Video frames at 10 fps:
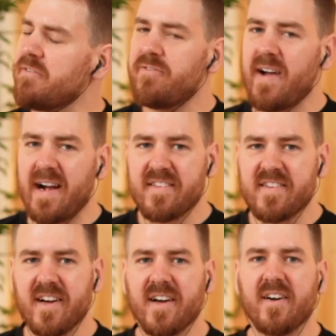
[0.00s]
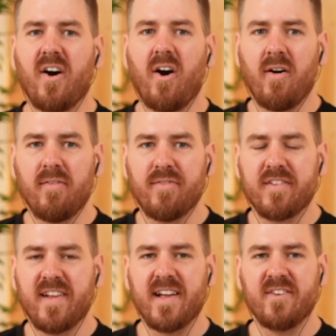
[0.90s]
factor of the
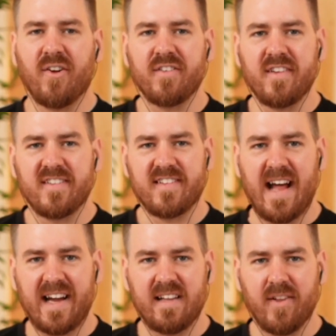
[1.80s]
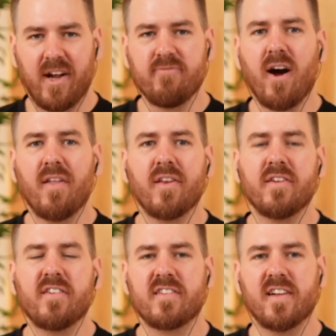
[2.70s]
technology stack, if you like, rather than
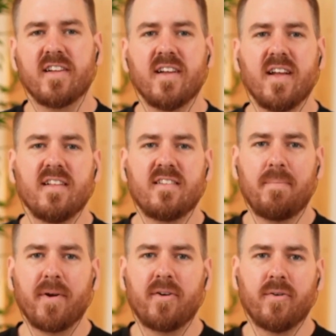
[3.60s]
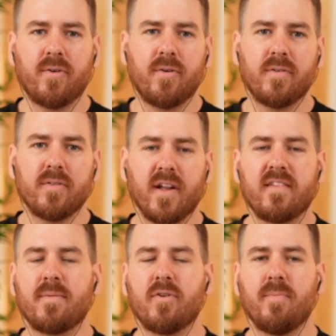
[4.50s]
just a typical
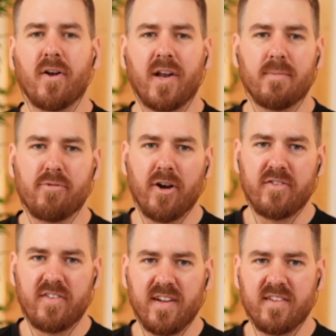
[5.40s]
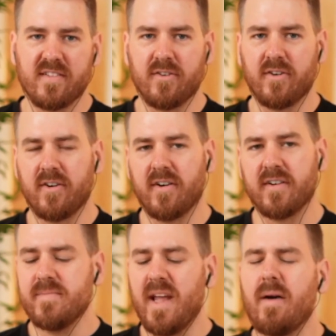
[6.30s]
modeling approaches? Or
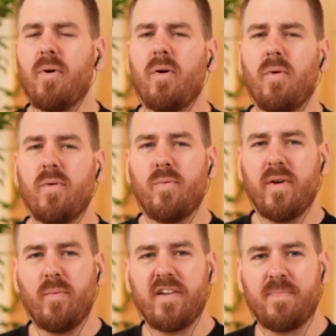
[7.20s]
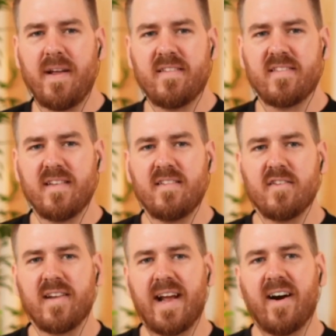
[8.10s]
which bit is
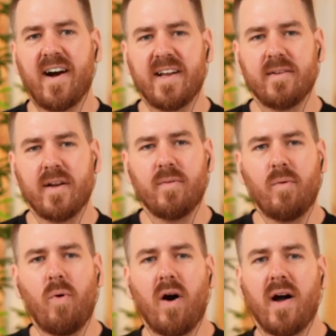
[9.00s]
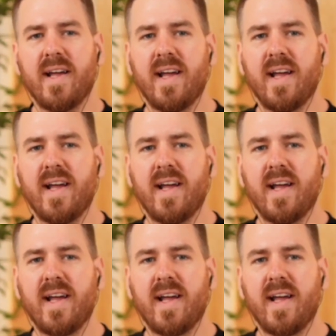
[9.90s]
using AI, and why